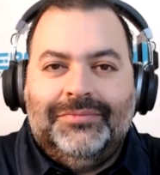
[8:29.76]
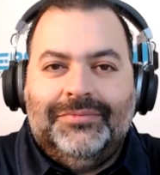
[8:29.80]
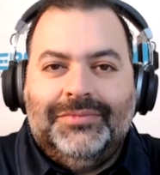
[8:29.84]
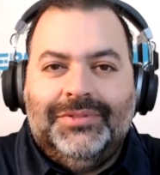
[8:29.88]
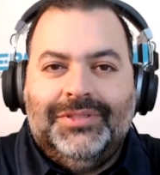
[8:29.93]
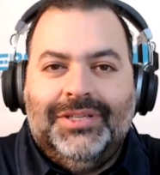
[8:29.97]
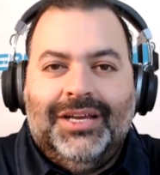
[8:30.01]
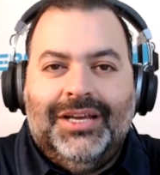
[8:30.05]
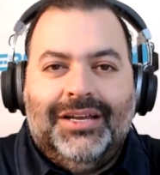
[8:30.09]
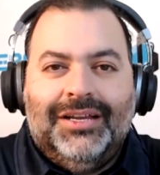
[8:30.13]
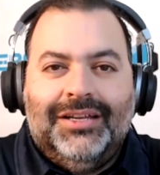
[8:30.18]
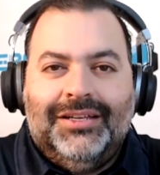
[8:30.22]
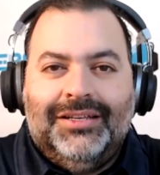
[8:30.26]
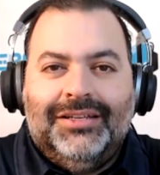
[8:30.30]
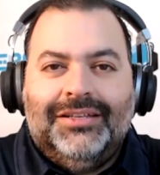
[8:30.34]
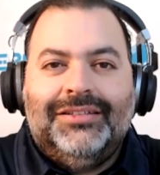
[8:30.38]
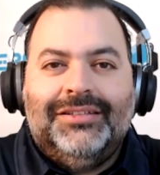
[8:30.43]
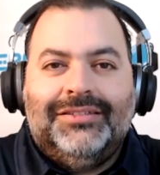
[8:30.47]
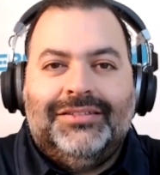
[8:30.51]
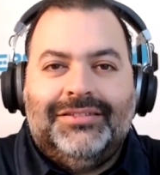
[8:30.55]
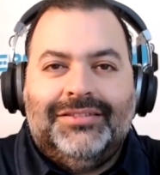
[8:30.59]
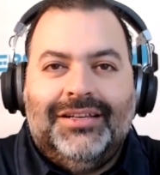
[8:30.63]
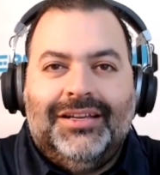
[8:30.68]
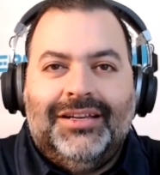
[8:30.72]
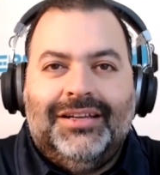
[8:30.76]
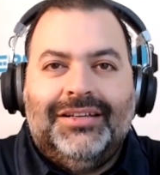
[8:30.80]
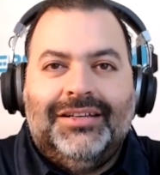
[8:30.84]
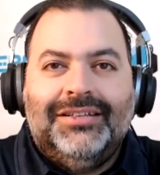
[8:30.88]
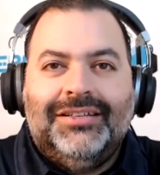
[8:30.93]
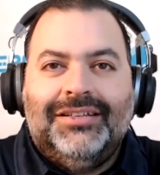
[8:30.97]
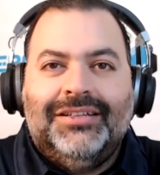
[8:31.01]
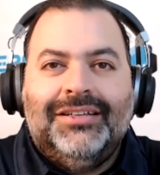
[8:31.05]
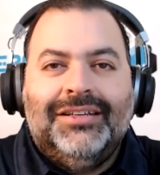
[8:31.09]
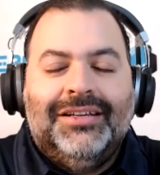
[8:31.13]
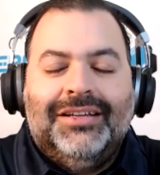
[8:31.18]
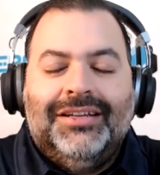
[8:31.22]
And yeah, it's,
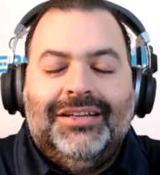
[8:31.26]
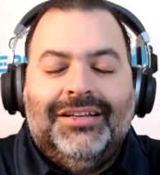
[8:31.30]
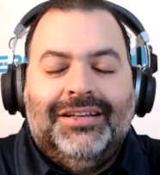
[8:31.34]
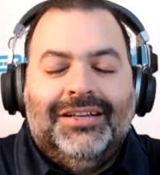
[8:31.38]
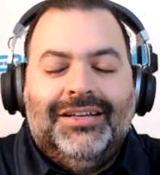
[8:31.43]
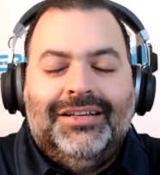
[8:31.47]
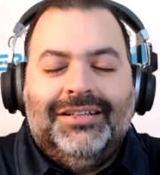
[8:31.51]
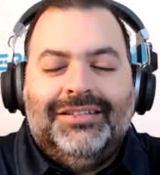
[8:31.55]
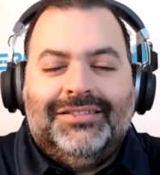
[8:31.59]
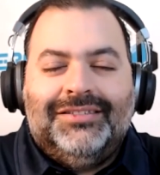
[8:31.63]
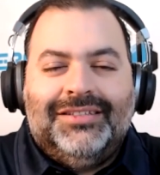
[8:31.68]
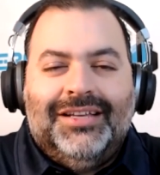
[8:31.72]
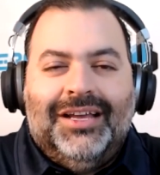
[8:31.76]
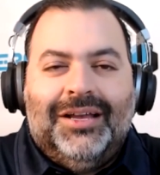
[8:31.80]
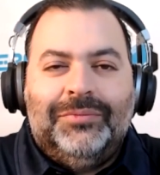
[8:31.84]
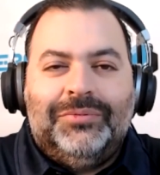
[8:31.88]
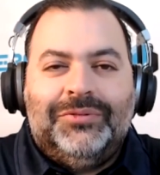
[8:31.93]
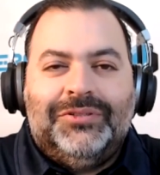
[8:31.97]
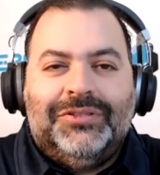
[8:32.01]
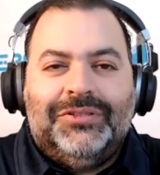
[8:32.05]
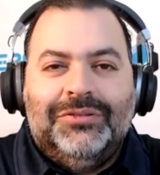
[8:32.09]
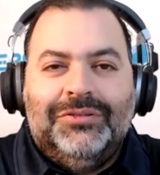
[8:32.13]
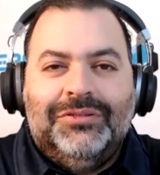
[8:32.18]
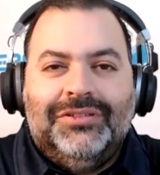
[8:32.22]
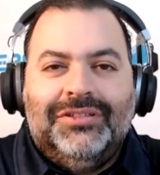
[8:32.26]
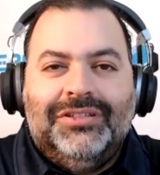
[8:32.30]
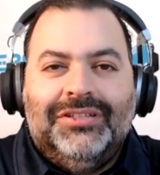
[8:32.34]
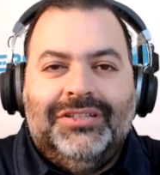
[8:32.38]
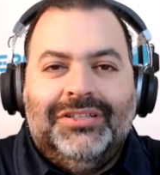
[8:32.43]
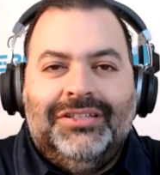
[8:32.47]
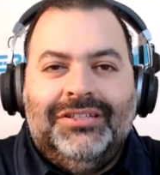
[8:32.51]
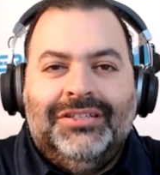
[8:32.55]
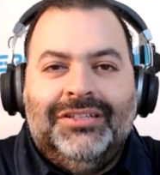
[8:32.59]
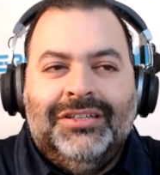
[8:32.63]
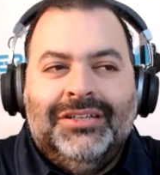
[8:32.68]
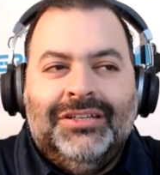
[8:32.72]
uh, it's
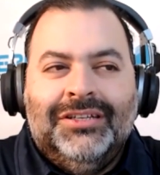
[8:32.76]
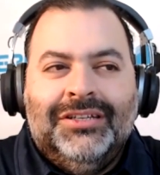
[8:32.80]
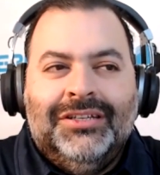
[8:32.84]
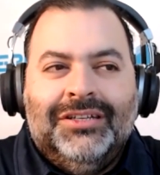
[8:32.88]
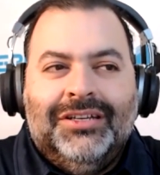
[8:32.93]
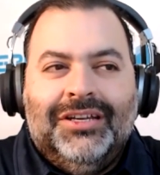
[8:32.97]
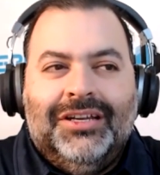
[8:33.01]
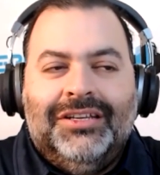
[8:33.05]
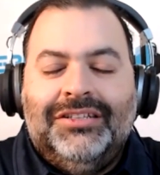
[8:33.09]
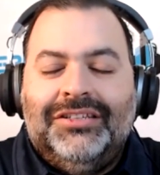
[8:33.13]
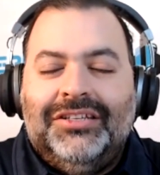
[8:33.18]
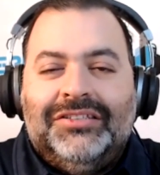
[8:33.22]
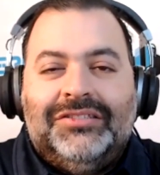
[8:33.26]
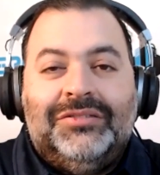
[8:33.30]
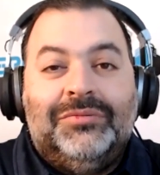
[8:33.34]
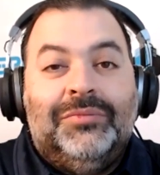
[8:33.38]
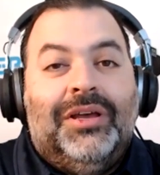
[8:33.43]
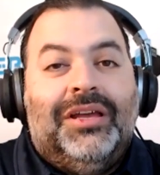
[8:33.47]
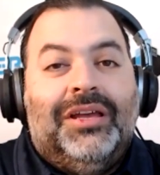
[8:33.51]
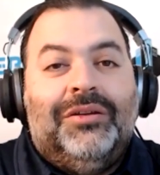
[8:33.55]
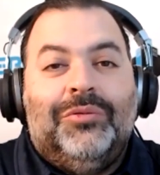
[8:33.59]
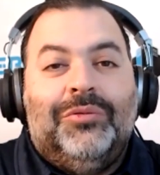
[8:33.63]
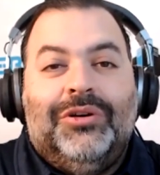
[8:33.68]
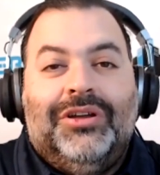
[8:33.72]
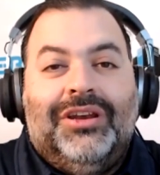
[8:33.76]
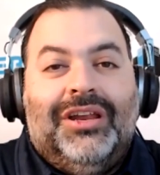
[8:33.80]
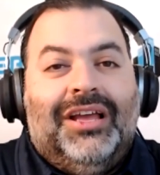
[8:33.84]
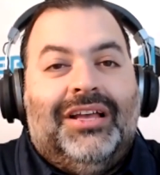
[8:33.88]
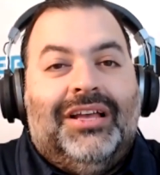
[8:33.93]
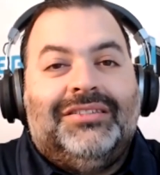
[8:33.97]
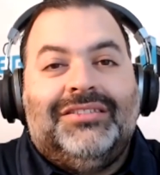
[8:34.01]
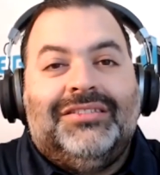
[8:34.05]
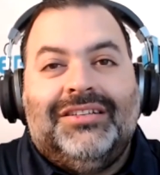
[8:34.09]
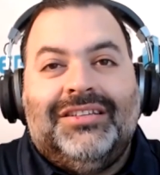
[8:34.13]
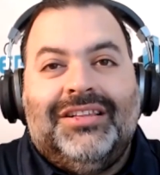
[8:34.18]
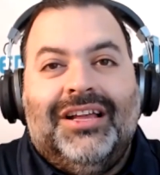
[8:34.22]
absolutely it doesn't matter what
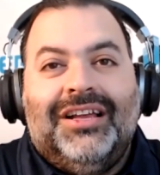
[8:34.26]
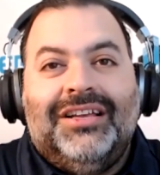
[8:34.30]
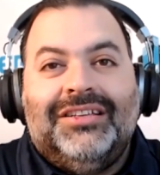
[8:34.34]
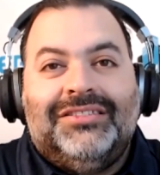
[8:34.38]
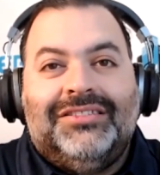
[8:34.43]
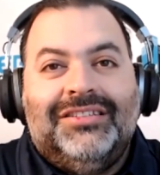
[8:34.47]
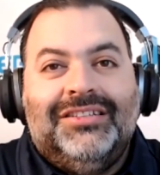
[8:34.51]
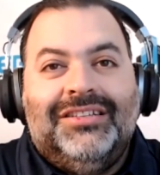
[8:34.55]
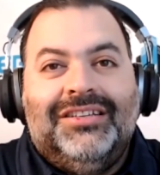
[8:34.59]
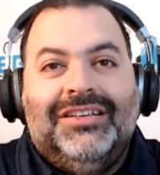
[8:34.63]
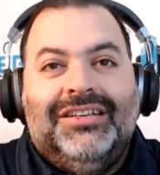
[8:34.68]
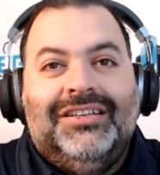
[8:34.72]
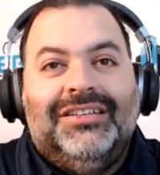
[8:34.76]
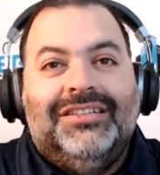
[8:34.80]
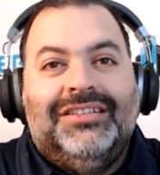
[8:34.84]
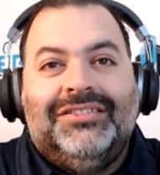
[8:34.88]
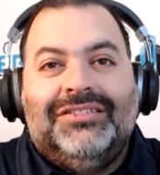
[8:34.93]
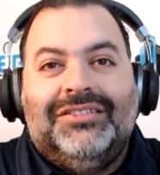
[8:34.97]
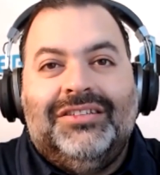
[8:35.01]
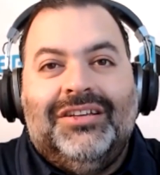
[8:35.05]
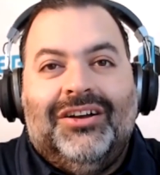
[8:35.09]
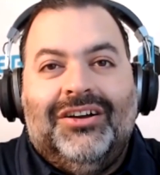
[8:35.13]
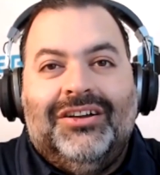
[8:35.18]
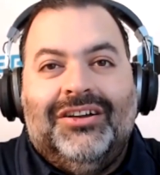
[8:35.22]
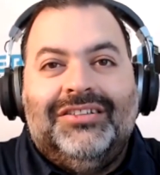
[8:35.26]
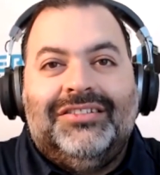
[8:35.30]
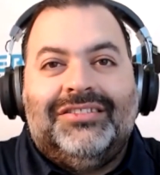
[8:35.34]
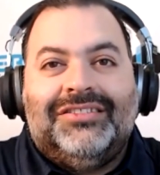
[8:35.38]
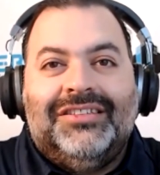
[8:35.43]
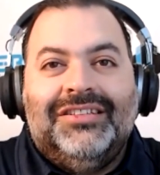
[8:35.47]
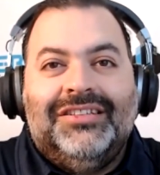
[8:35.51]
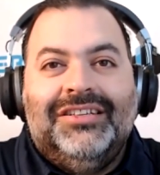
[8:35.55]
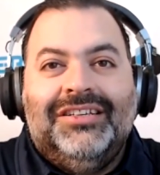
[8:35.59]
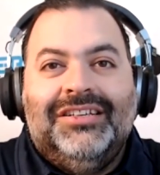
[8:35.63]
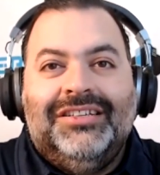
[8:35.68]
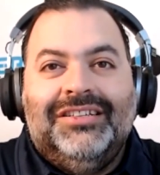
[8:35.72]
asset class it is
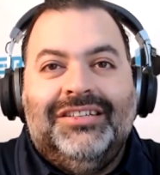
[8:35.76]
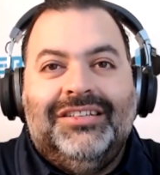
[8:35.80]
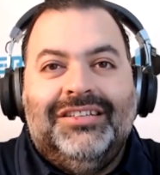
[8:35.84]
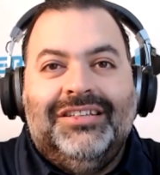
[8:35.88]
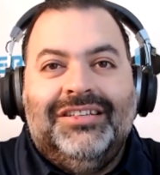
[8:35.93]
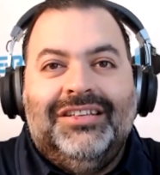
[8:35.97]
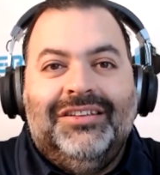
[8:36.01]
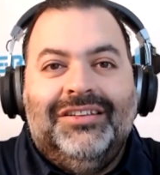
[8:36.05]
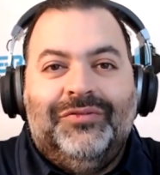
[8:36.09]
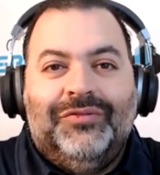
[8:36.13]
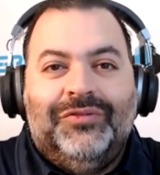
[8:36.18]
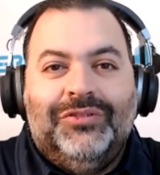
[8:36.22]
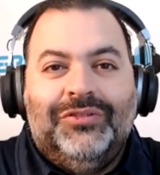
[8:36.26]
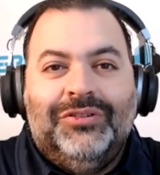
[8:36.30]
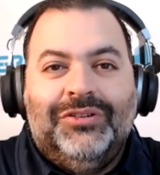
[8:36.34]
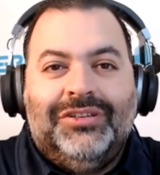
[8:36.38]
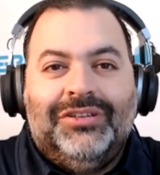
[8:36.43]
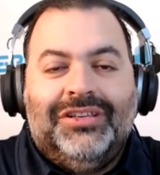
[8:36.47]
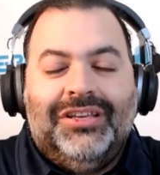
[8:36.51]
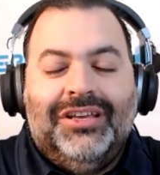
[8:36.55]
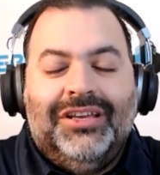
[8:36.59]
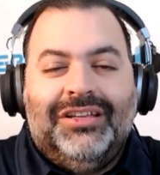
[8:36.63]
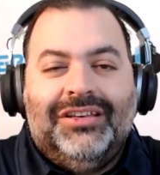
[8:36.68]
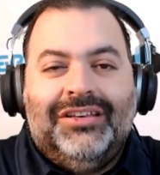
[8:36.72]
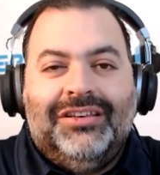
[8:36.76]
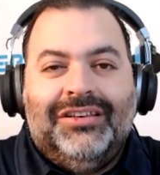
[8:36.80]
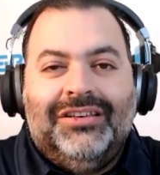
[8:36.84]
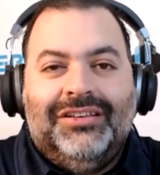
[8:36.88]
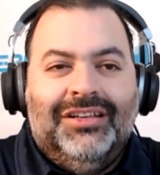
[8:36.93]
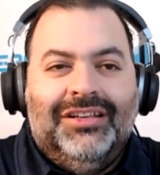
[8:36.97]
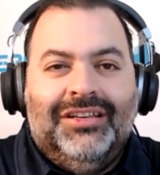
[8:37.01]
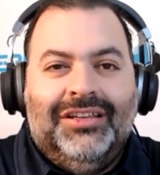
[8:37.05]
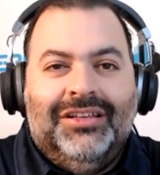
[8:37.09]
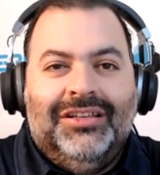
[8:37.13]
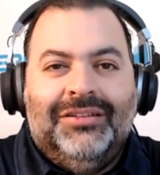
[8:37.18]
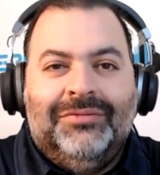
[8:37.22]
honestly if you get
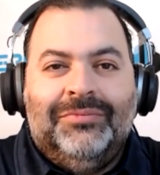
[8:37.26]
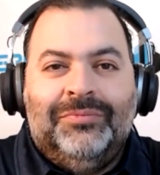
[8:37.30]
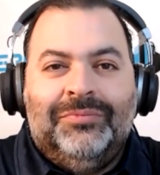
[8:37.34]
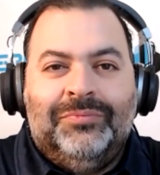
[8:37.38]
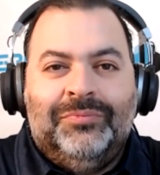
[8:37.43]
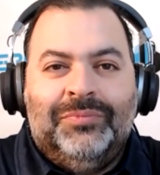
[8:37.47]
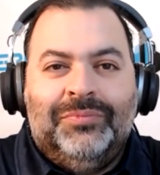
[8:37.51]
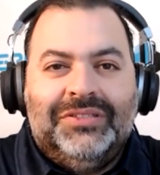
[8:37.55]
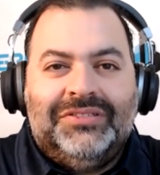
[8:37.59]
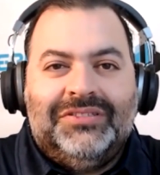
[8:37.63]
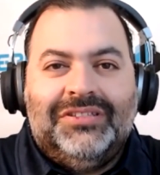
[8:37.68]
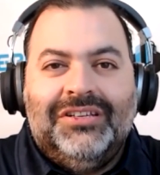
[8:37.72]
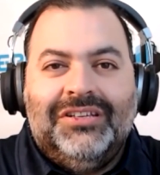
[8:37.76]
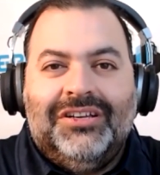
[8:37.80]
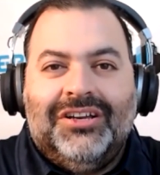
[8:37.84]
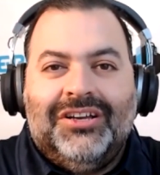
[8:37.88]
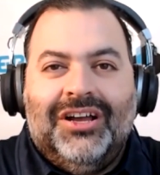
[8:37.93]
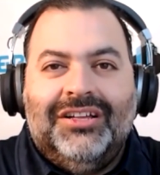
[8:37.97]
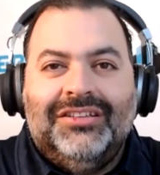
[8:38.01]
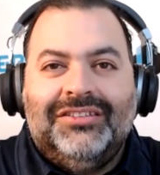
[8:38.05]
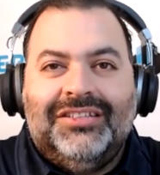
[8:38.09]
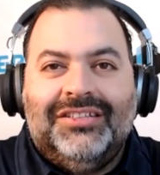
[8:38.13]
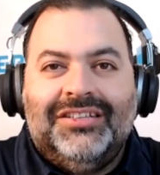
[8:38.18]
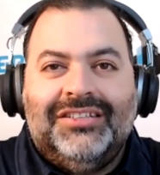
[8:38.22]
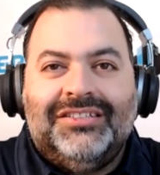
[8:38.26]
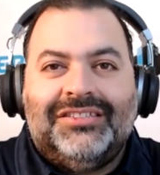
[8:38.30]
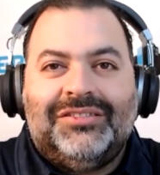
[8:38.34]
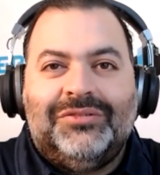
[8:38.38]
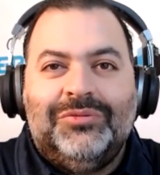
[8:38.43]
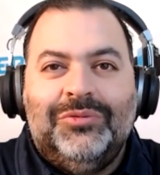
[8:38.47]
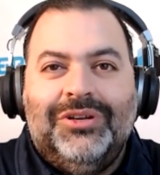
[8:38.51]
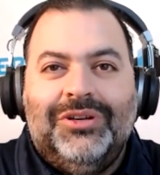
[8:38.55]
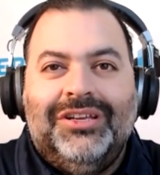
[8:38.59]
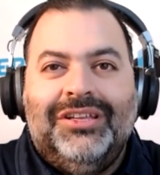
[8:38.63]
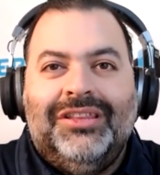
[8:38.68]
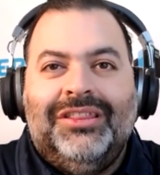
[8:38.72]
in a pissing contest
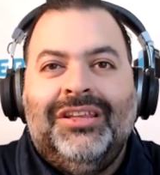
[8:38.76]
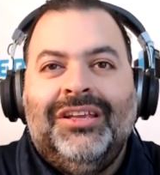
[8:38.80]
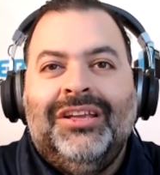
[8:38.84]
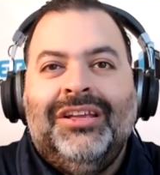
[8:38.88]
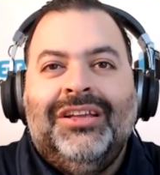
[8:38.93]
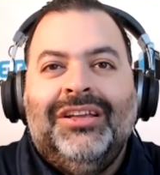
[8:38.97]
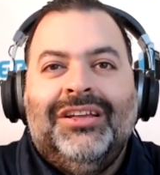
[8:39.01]
with